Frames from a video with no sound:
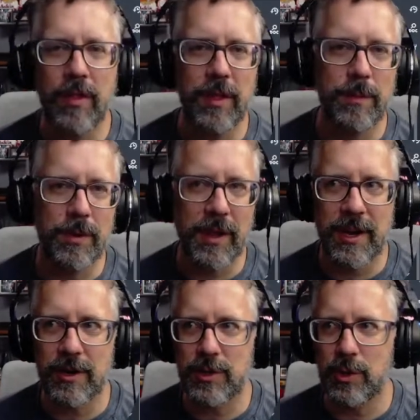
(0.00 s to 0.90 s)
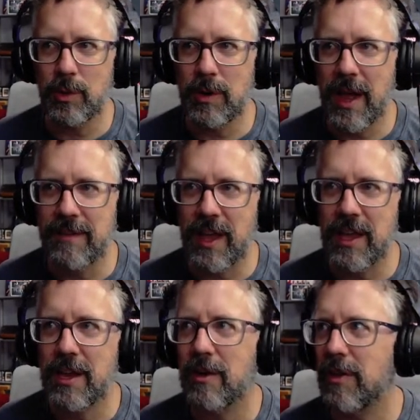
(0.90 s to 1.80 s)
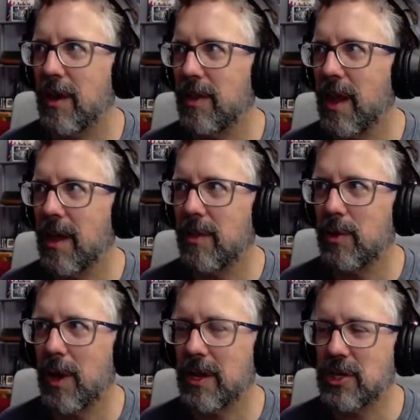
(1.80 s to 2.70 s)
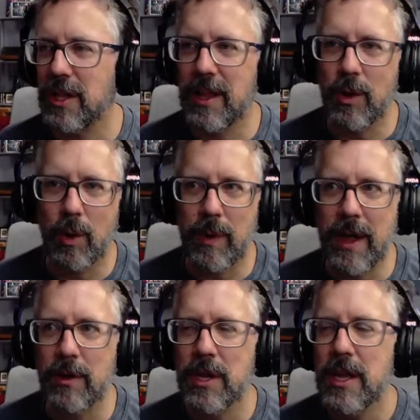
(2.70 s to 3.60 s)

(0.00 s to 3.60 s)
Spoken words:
the player to navigate here, there, and the other direction and then go around,